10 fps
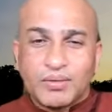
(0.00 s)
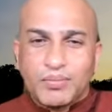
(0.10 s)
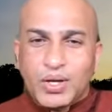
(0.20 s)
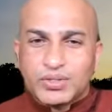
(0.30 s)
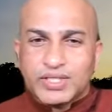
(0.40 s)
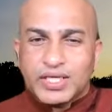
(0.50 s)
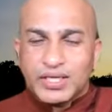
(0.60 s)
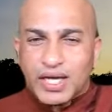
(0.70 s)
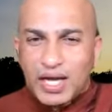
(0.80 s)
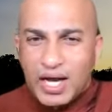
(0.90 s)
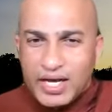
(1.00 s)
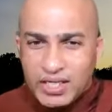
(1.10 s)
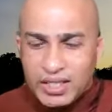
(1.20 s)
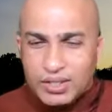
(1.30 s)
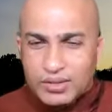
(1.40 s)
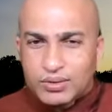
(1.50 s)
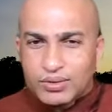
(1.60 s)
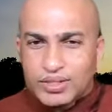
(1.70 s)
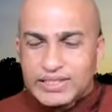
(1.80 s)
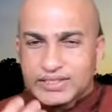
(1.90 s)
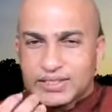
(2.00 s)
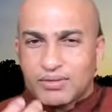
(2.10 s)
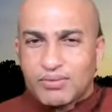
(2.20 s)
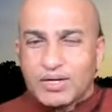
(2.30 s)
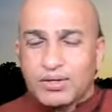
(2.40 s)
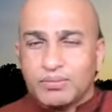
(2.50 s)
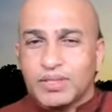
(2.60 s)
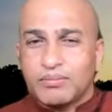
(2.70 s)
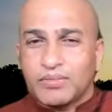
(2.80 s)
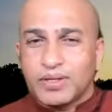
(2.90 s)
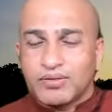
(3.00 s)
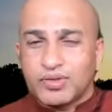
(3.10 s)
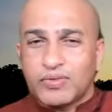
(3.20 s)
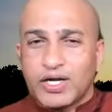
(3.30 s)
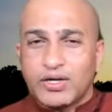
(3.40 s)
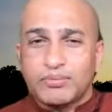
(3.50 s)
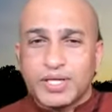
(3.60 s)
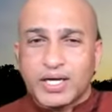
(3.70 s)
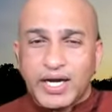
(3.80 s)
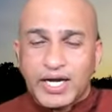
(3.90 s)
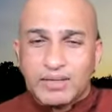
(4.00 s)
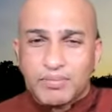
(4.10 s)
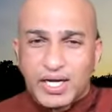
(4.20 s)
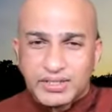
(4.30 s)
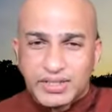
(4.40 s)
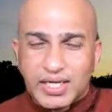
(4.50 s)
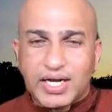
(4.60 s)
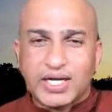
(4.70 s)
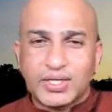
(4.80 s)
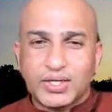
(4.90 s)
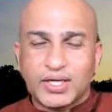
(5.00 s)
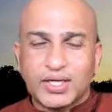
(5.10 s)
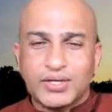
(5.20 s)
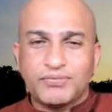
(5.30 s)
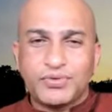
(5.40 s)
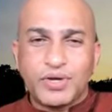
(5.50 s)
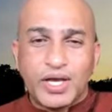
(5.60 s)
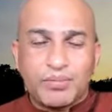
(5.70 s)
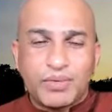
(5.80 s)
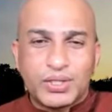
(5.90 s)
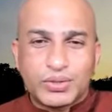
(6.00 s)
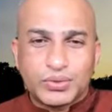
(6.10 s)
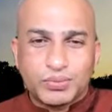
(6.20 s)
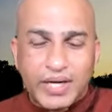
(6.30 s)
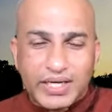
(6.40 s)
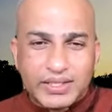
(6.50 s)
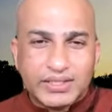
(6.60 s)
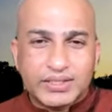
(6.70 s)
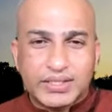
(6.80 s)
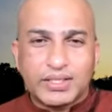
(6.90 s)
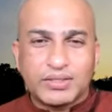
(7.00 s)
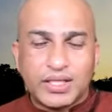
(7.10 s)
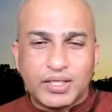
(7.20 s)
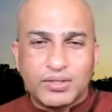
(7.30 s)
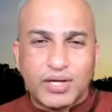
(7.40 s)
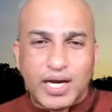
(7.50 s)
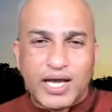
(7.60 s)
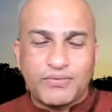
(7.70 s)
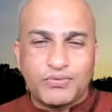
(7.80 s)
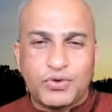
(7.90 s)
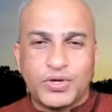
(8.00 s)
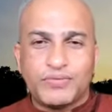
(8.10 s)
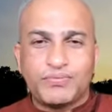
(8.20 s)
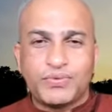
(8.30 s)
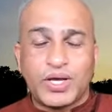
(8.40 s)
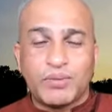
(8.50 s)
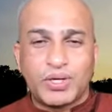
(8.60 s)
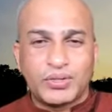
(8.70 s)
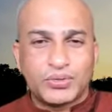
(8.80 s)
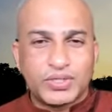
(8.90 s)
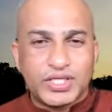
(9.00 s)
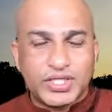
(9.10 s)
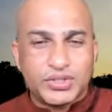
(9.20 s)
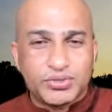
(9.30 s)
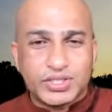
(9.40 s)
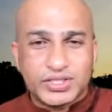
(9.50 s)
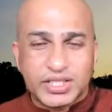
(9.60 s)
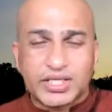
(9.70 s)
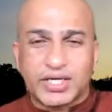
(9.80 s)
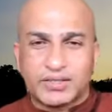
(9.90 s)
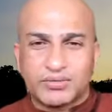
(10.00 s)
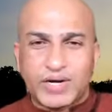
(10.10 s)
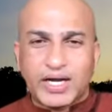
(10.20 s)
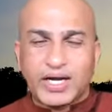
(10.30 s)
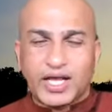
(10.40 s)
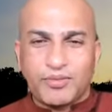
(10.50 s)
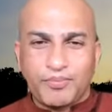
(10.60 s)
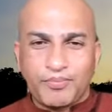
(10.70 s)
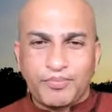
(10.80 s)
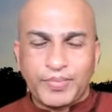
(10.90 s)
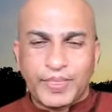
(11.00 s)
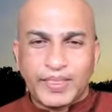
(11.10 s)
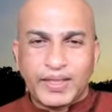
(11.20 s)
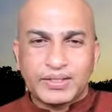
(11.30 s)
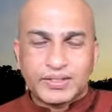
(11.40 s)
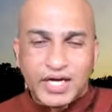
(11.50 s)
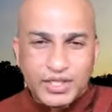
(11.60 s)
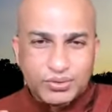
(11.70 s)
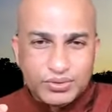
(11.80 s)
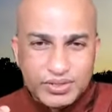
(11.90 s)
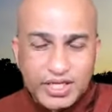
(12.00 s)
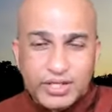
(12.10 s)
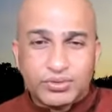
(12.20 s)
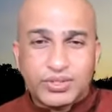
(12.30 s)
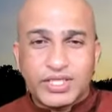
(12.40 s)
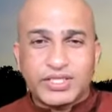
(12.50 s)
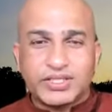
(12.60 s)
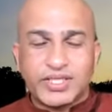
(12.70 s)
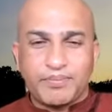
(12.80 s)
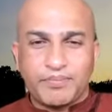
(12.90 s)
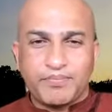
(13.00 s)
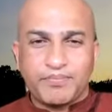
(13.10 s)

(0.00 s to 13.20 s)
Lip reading: Because in the Aikido is the one of the great martial art. If you are able to practice in your life, or if you are able to teach your children one day, try to teach them.